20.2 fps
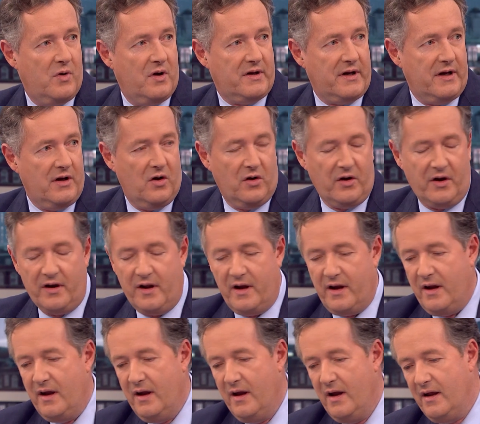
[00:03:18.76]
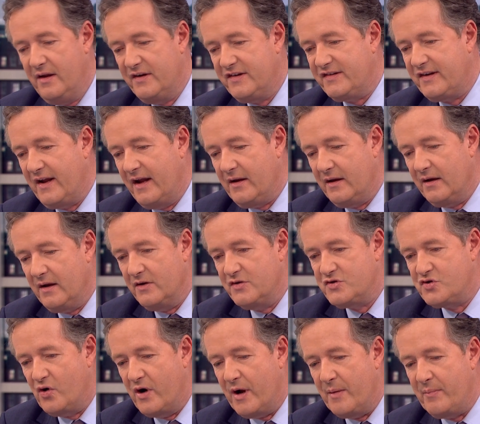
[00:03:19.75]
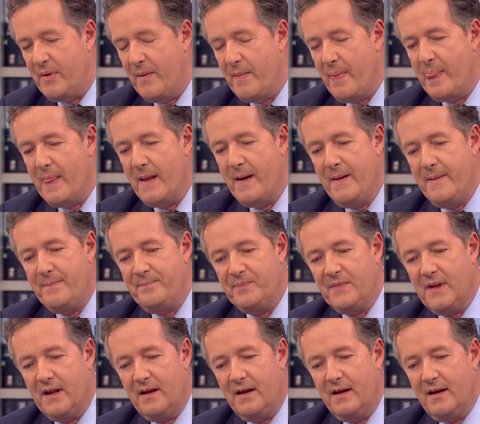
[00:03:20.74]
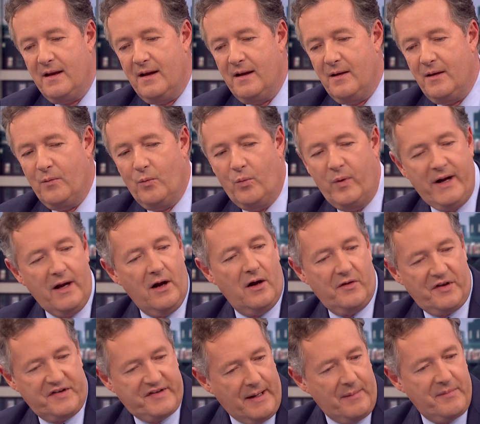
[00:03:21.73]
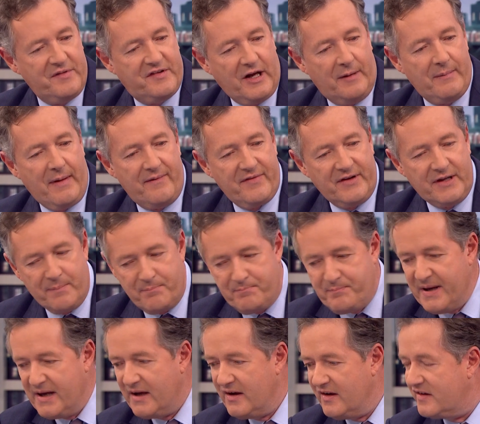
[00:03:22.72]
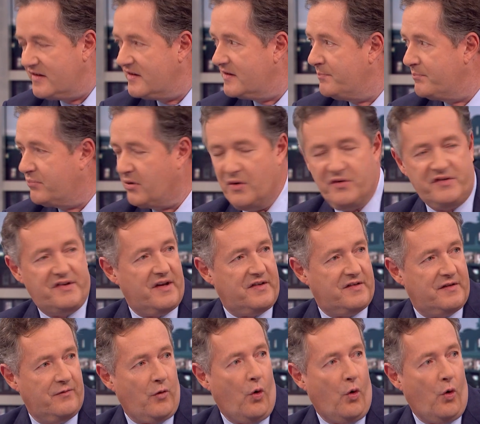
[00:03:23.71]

working holiday, state trip. We are at the same time having the biggest protest